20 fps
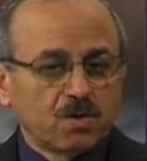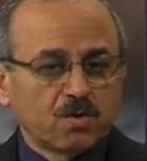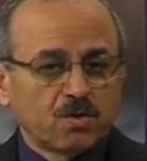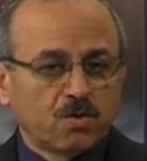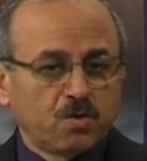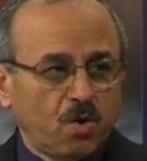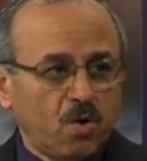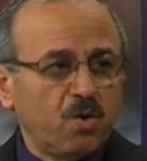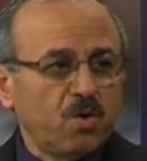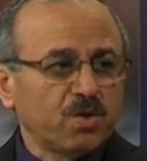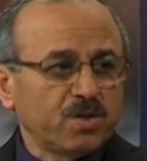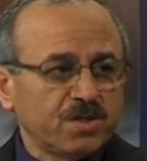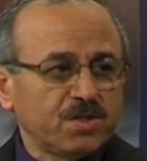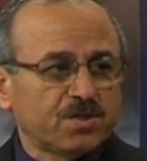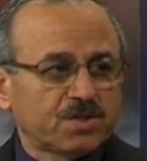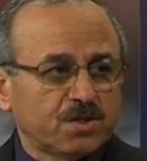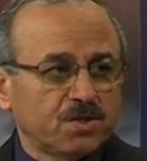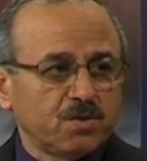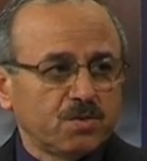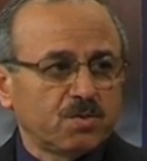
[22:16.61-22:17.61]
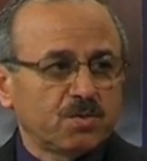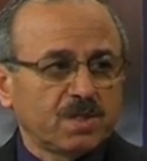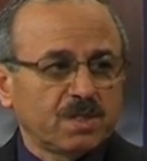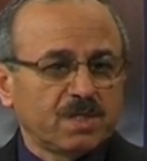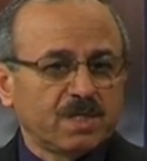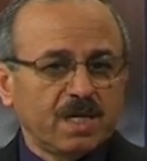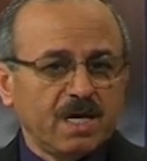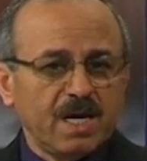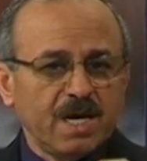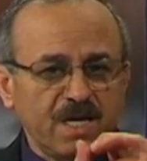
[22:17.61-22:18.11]
called the
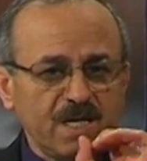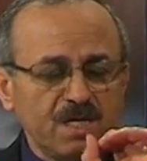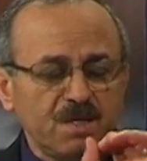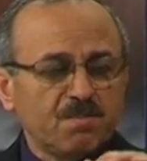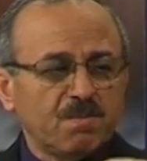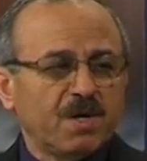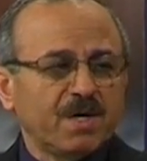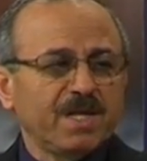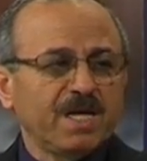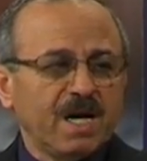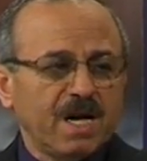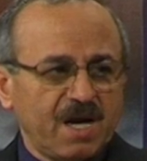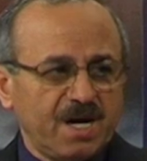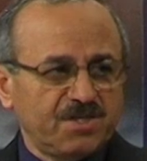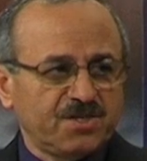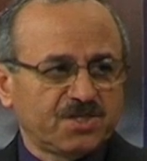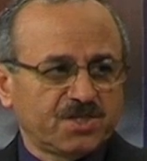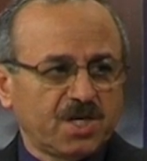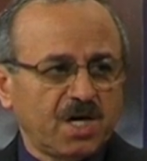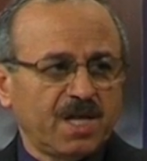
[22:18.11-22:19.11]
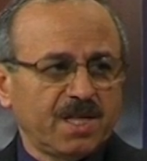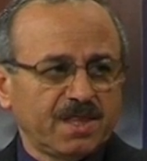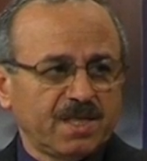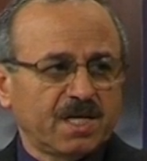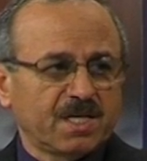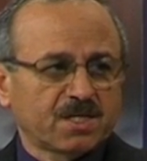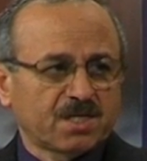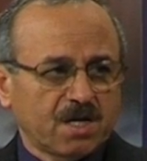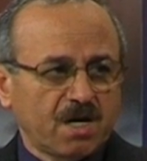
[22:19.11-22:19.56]
student, anybody has done that,